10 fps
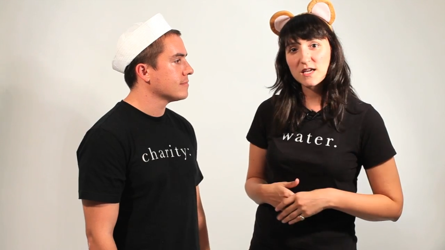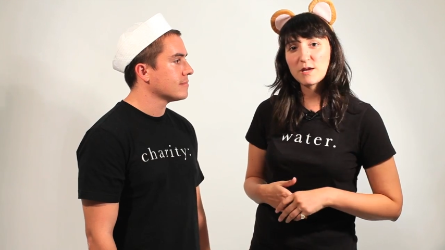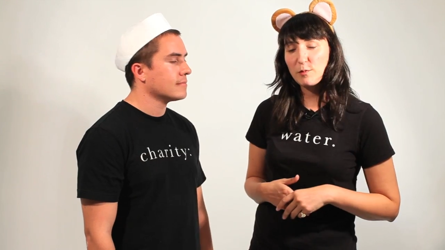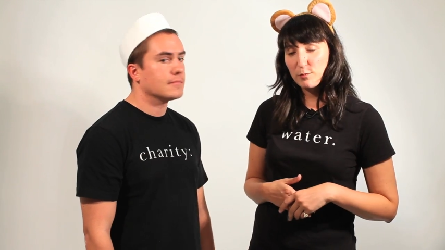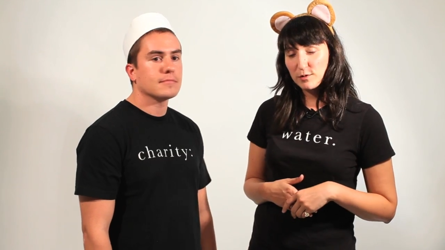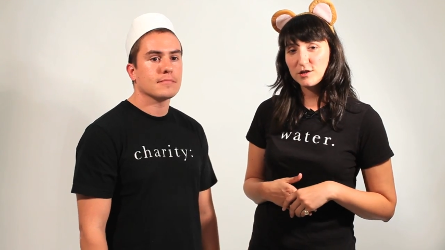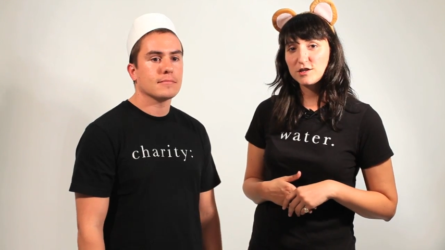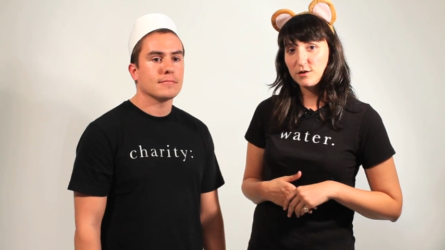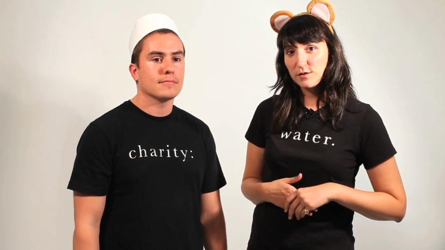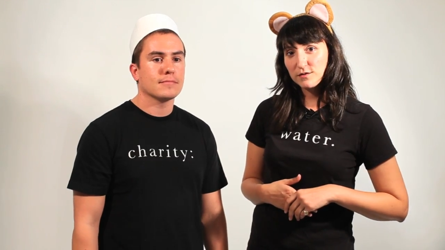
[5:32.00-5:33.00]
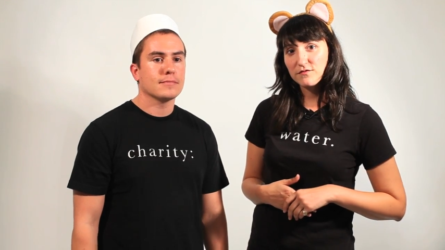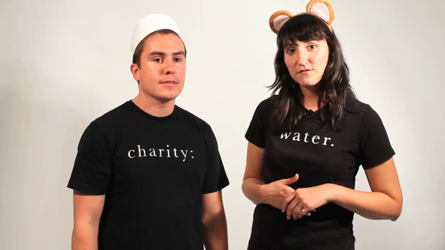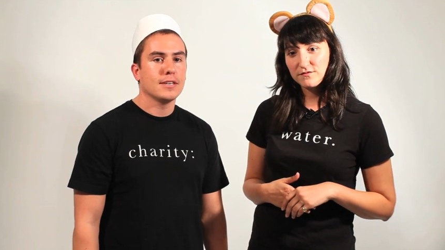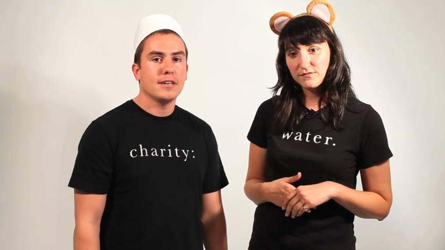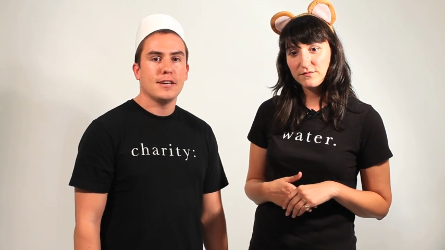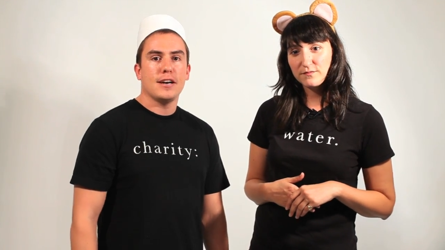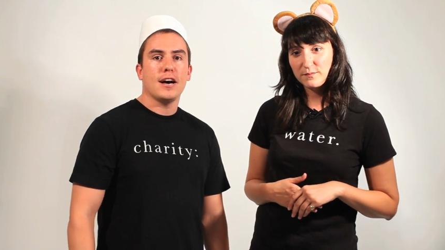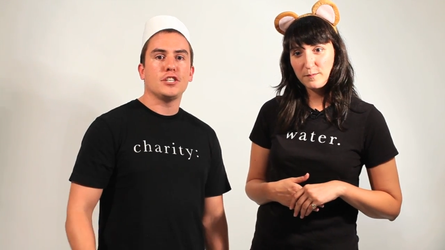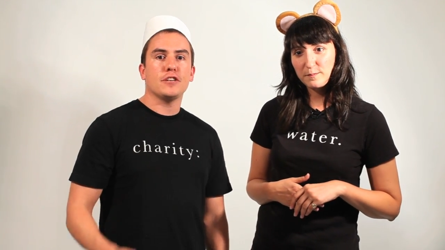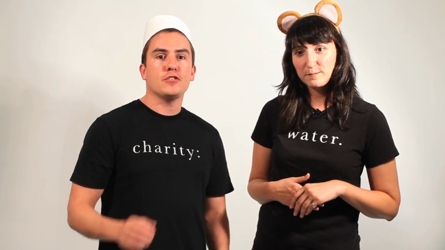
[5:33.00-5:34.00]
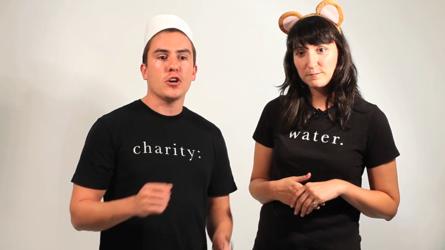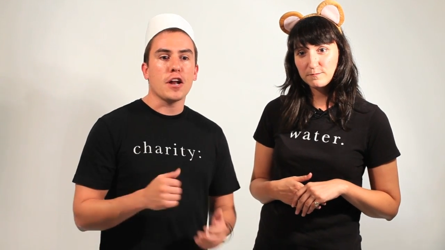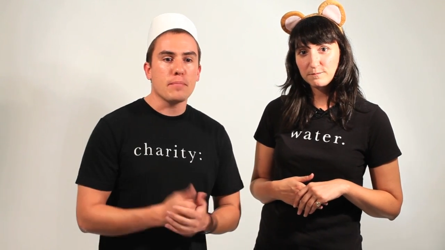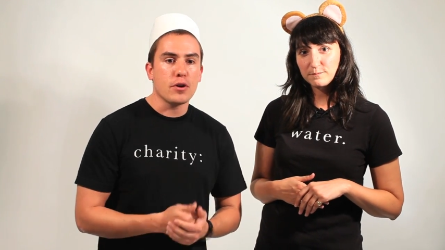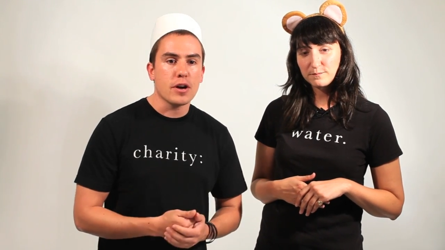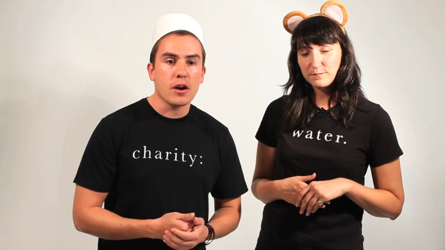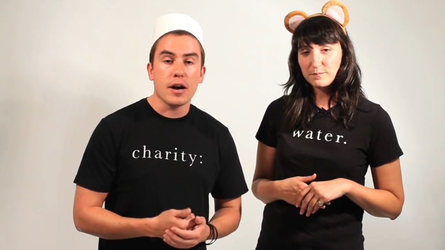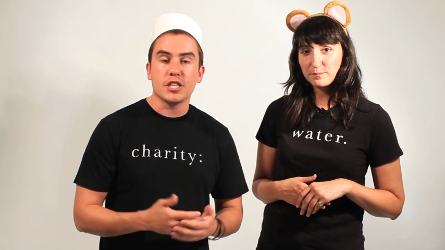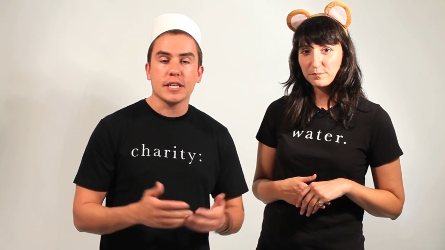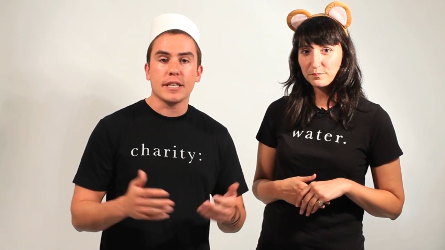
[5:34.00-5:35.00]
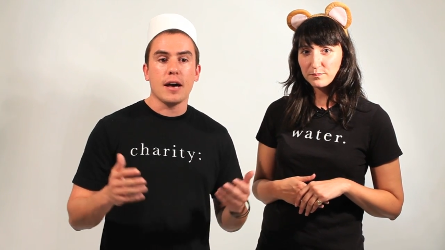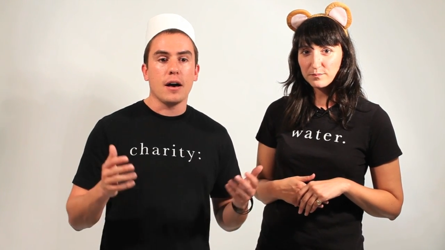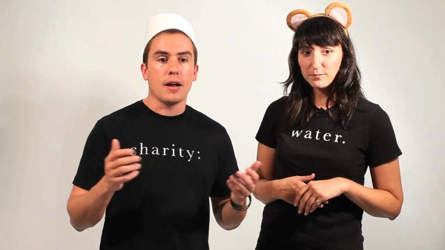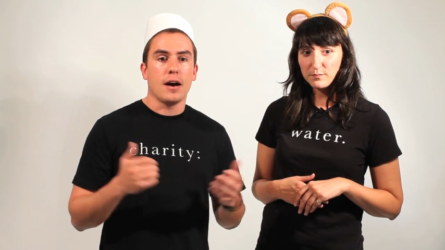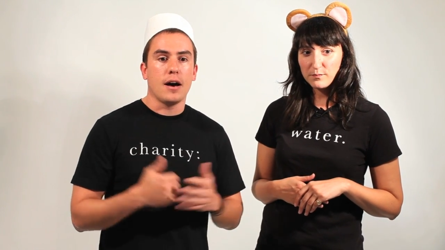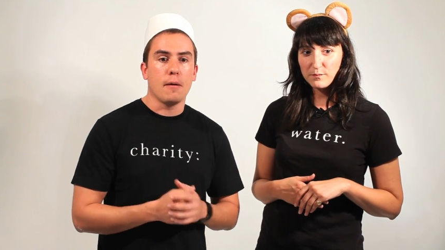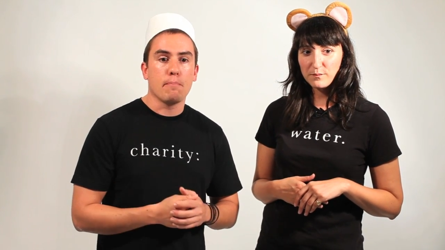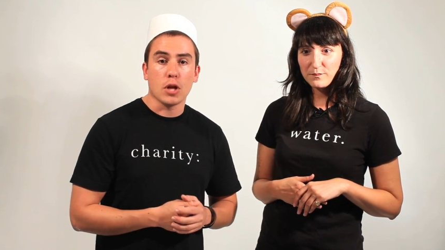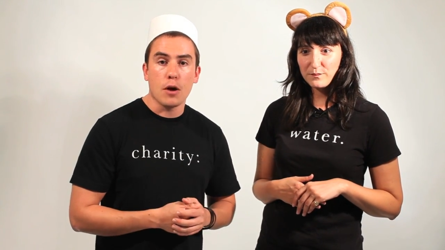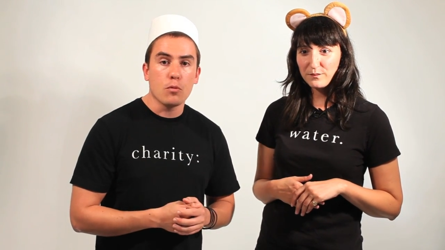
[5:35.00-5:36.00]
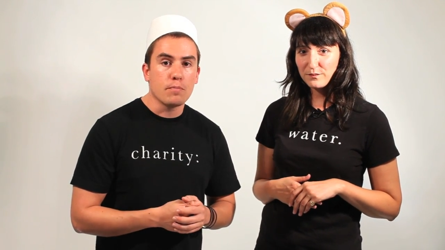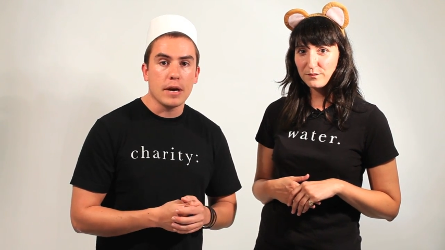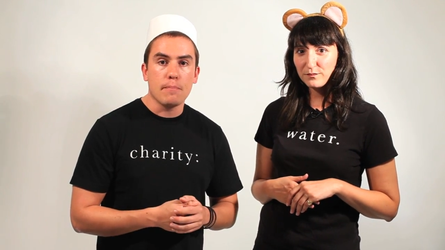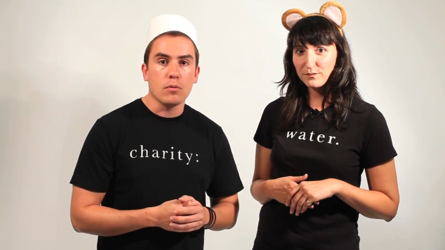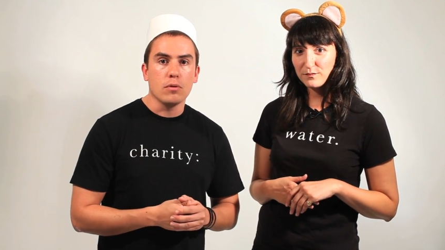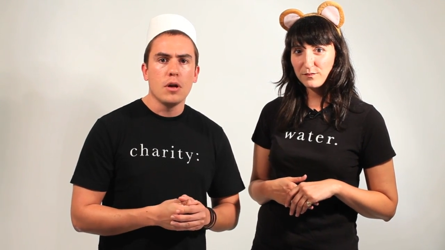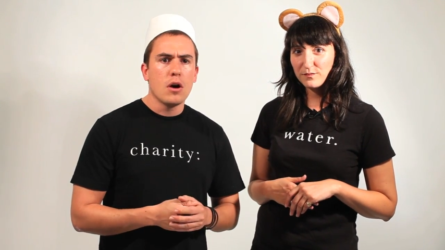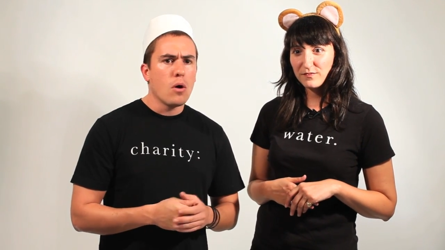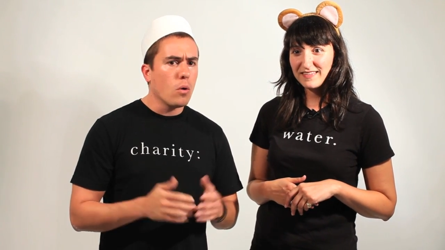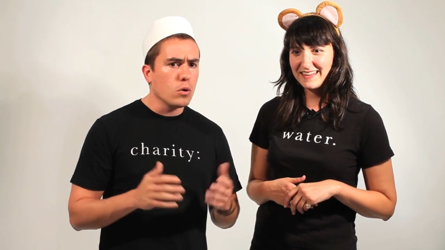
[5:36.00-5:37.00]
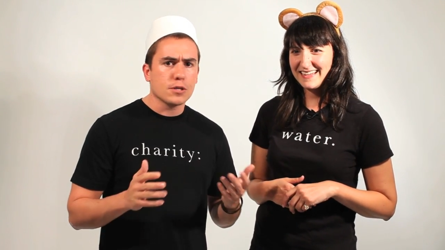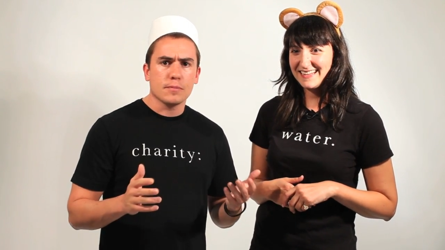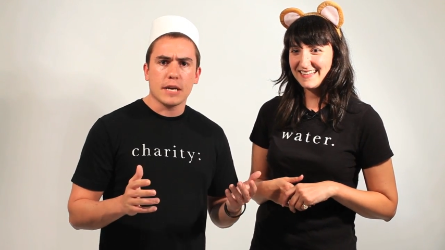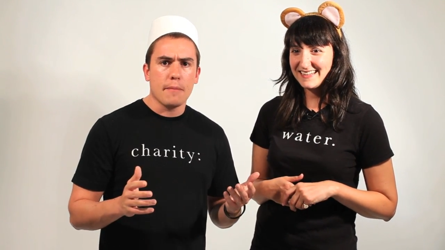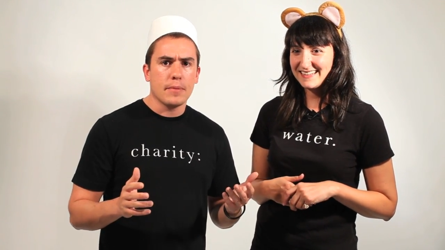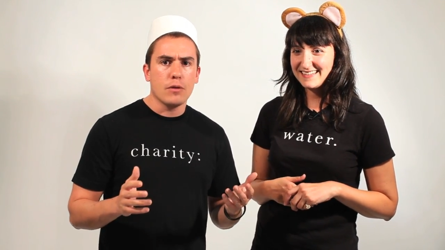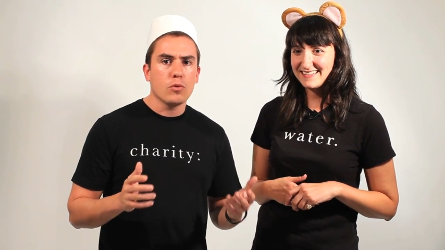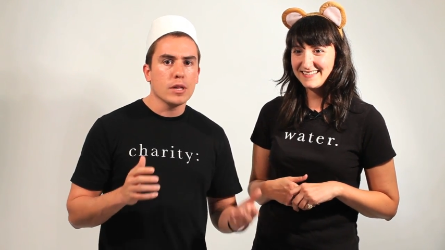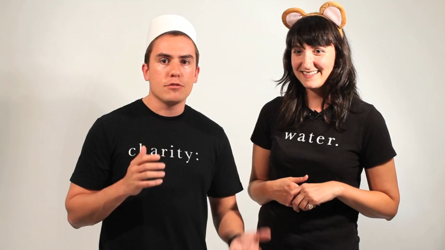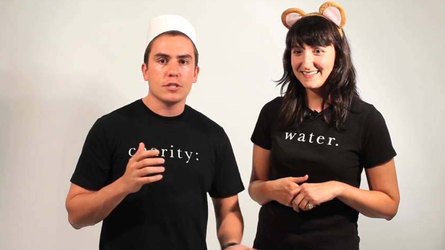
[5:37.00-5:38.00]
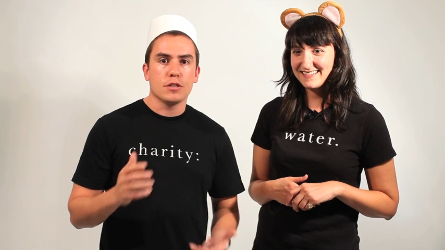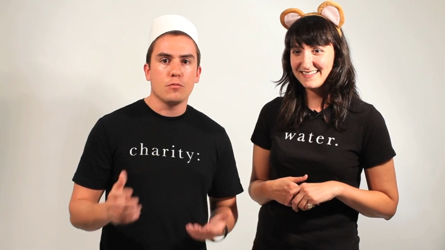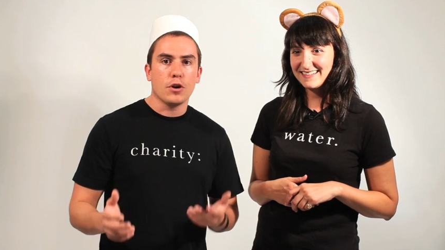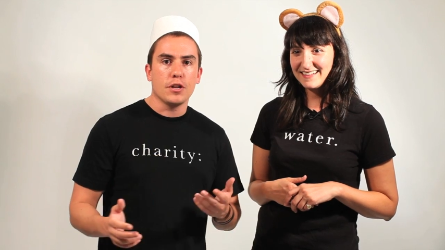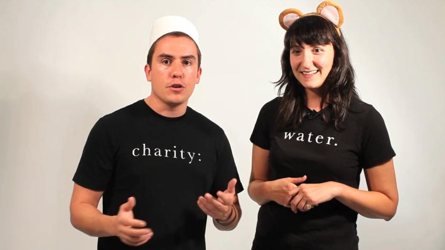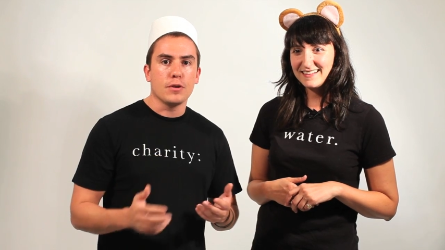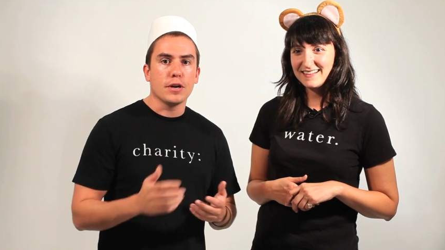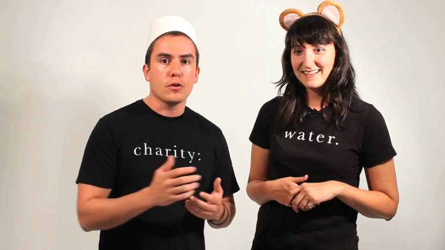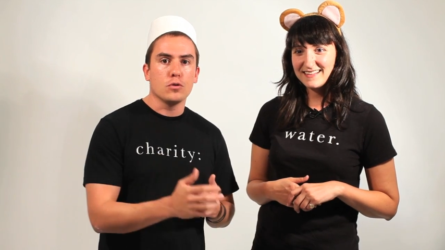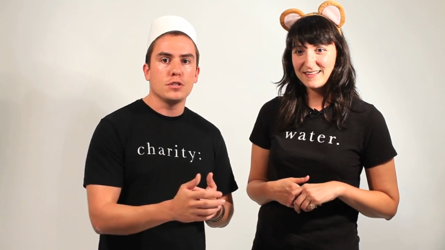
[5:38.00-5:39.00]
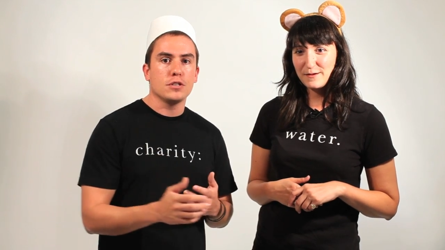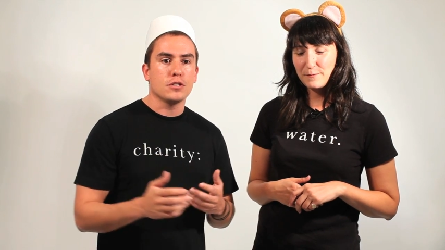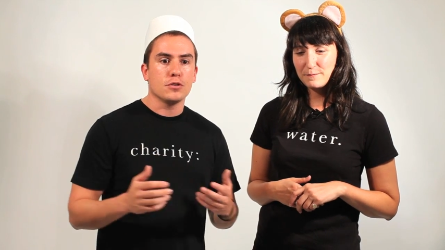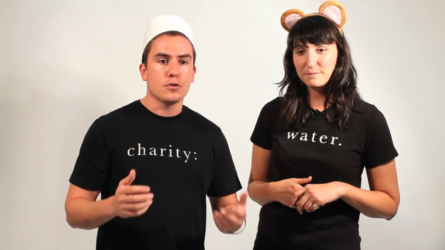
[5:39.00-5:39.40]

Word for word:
Speaker 1: Keep up what you're doing.
Speaker 2: Uh, Jeff Shinabarger, I checked out uh, Plywood People. Awesome company, really interested in what you're doing. Goods that do